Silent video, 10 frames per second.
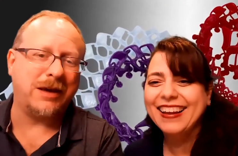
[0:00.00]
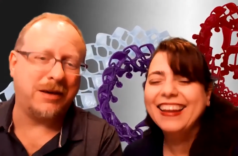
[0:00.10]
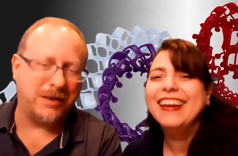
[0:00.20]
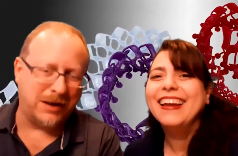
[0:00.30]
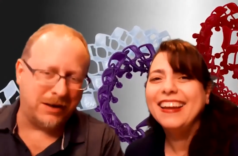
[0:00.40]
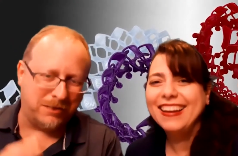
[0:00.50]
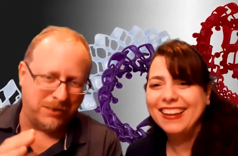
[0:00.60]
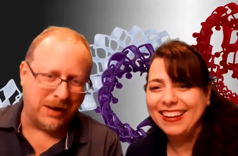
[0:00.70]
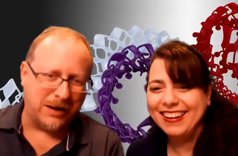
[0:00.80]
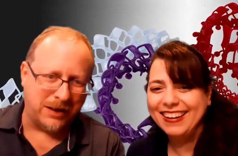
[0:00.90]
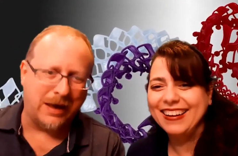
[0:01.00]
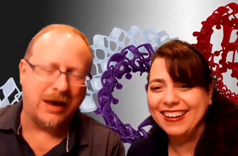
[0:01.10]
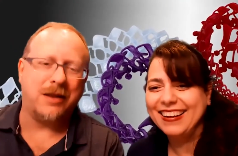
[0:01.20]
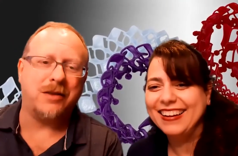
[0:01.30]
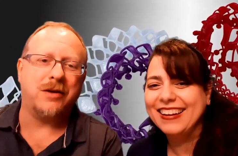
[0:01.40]
Speaker 1: the the end of
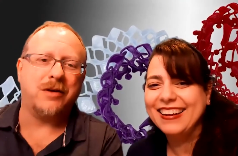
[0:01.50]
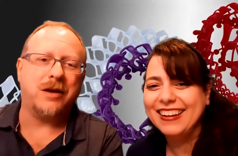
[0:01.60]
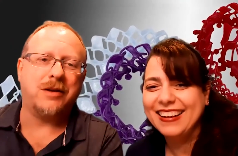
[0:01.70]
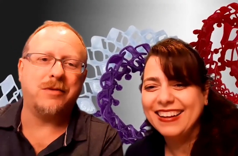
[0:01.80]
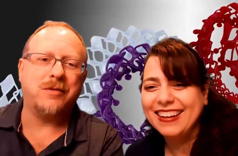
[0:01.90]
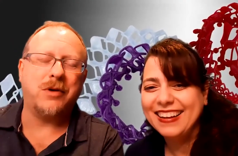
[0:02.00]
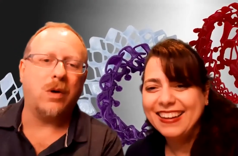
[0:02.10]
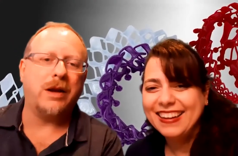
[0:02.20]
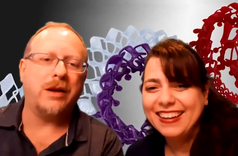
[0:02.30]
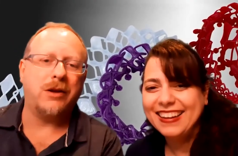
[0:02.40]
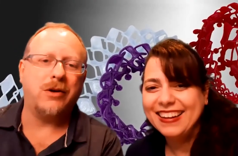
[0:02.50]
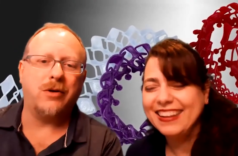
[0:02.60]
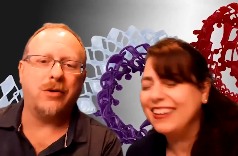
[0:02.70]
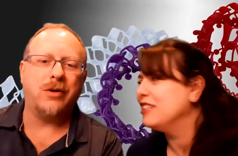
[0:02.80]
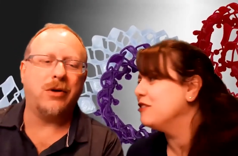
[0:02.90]
that and the and what
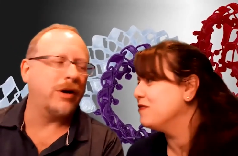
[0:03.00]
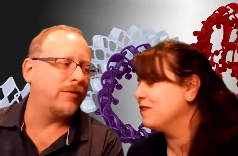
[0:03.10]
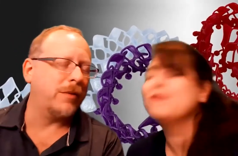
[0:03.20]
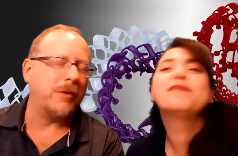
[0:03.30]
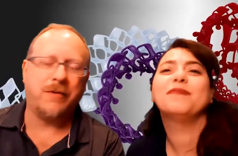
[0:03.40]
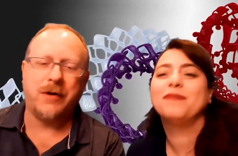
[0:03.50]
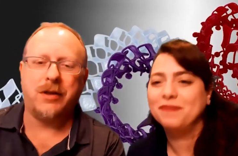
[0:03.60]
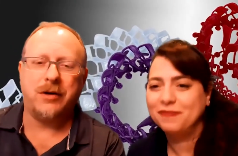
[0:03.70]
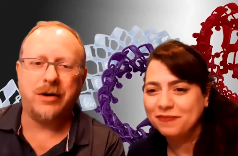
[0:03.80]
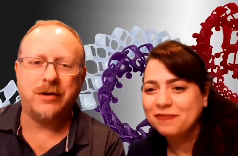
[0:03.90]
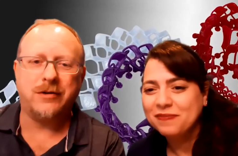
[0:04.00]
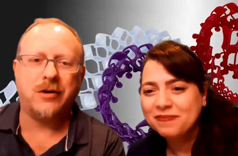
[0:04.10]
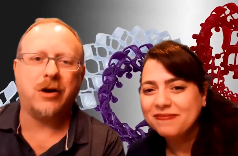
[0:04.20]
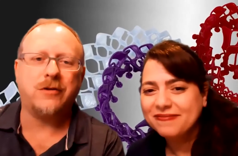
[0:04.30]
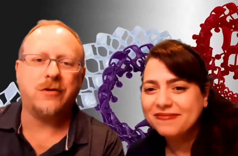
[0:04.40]
you're learning from your father has
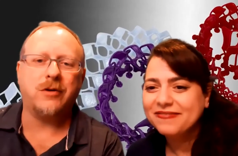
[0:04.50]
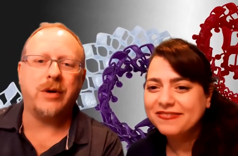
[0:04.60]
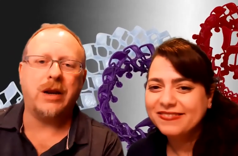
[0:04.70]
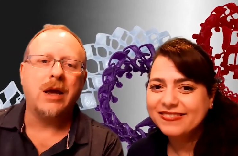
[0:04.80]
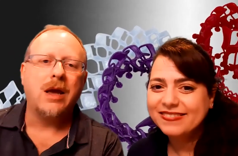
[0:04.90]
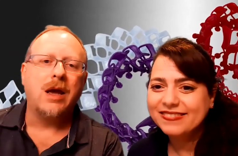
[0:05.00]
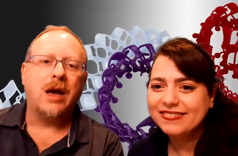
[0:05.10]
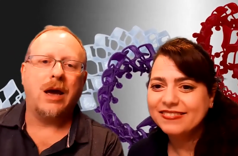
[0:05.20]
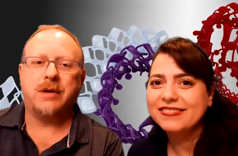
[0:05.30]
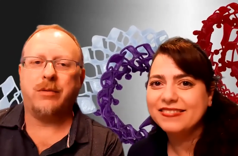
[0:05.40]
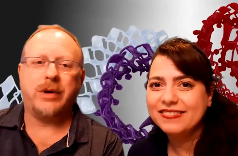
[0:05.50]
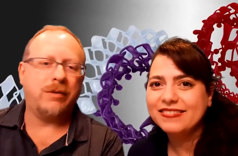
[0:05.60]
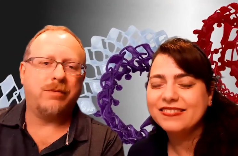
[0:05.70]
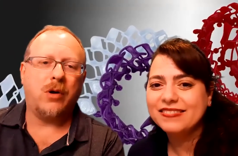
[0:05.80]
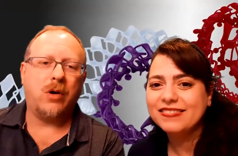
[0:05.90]
taught you, and
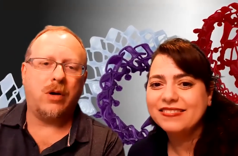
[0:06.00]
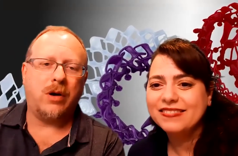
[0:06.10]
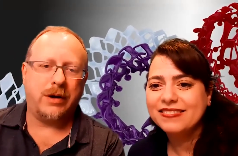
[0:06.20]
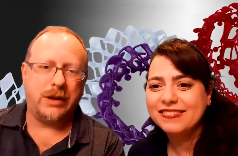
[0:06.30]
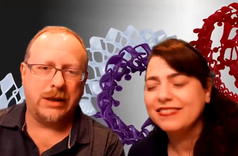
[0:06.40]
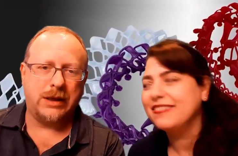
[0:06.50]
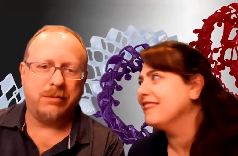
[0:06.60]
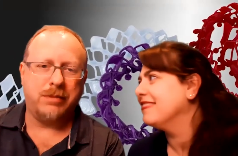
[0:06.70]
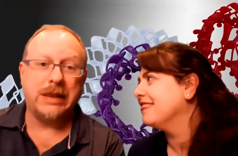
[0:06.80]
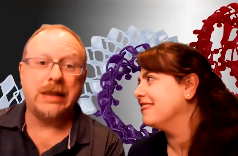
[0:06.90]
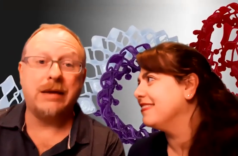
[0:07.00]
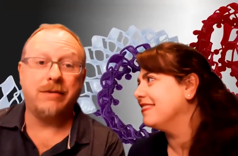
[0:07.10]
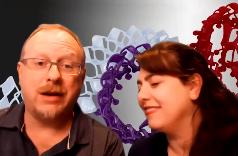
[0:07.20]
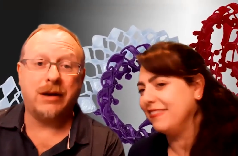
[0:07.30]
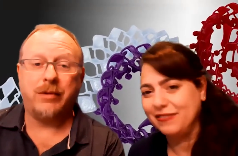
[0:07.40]
we wholeheartedly
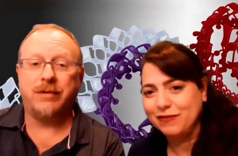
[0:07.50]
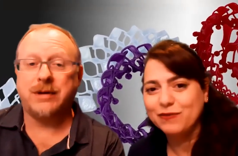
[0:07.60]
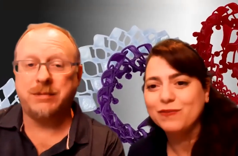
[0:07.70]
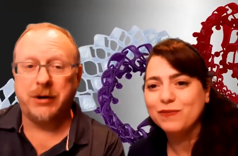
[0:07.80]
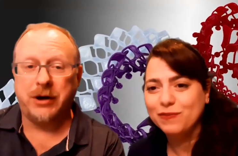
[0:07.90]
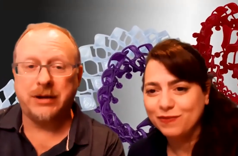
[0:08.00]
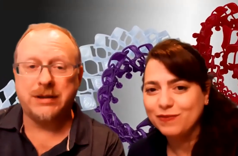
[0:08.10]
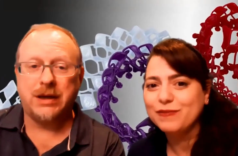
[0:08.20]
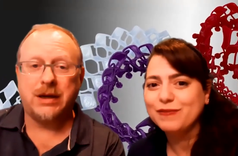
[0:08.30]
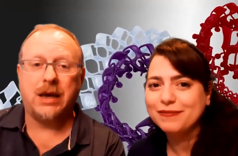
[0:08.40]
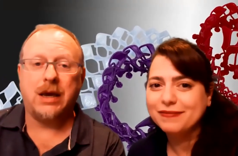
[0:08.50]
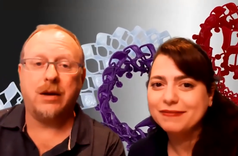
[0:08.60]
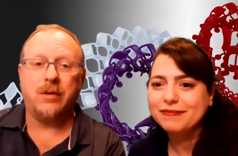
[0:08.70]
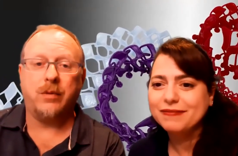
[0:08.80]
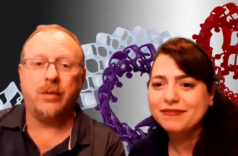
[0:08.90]
believe in it. We've experienced it,
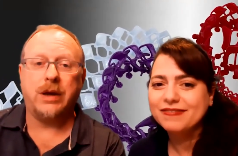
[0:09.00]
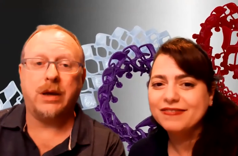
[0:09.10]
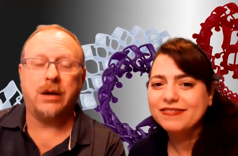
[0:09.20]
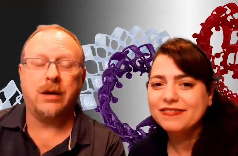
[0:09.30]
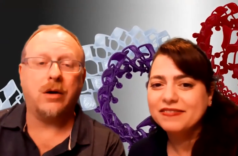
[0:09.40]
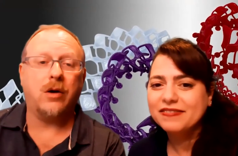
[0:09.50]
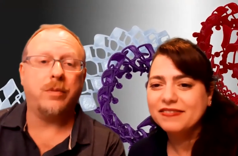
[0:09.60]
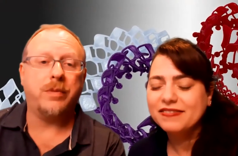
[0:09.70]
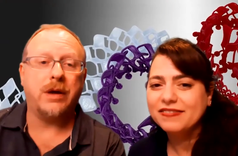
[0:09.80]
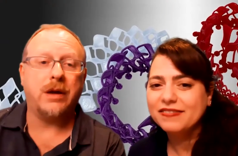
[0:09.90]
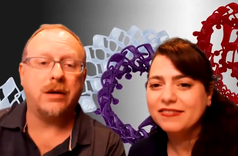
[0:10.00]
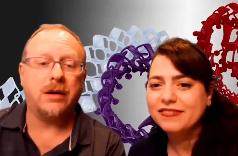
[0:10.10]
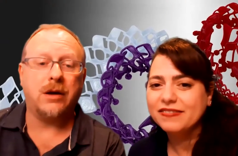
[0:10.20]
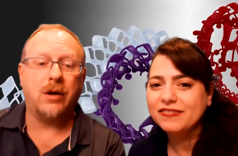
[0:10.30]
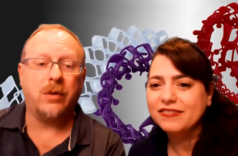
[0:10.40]
and we hope that
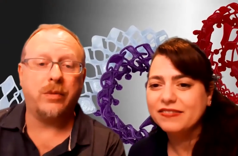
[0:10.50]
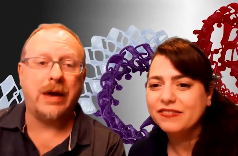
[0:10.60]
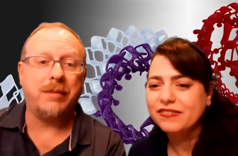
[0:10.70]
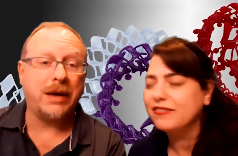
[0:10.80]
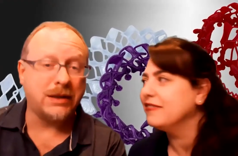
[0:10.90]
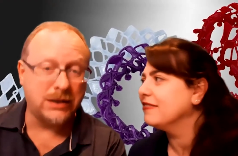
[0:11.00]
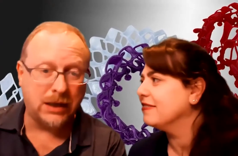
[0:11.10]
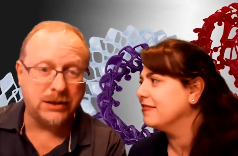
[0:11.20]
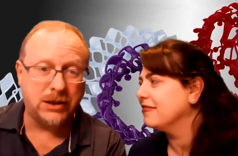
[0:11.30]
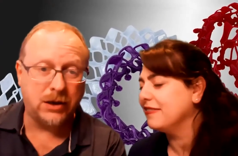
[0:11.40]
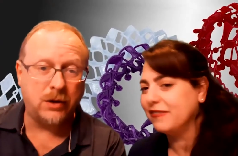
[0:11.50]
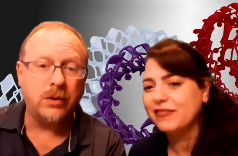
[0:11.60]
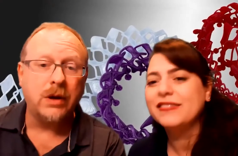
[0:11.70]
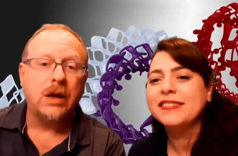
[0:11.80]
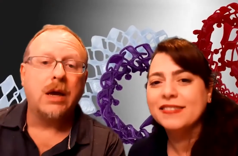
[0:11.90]
you know that makes sense to
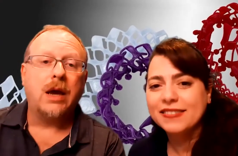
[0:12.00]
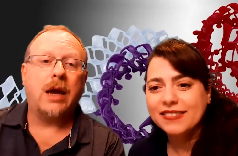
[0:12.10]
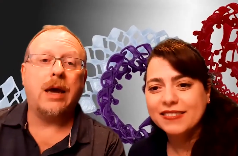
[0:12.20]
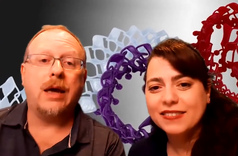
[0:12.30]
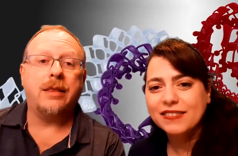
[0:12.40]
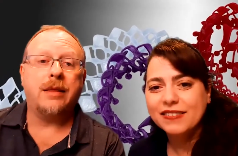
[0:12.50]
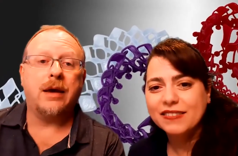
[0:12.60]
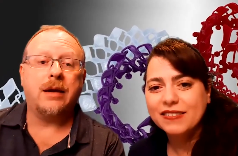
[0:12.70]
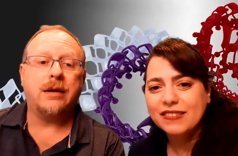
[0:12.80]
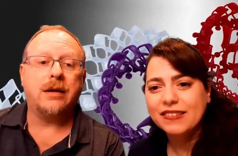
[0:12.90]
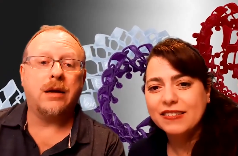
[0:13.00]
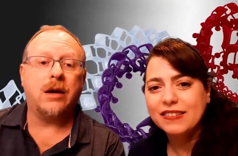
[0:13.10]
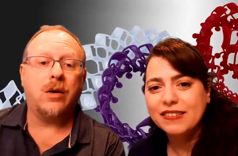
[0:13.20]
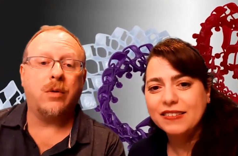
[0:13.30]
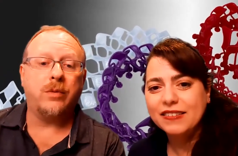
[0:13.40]
you, and that
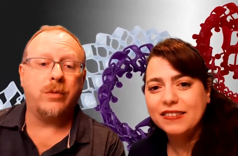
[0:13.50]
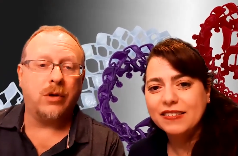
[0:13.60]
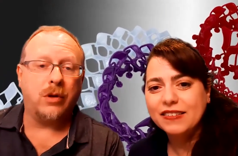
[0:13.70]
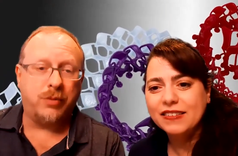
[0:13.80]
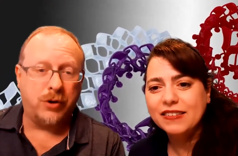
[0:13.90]
you know you'll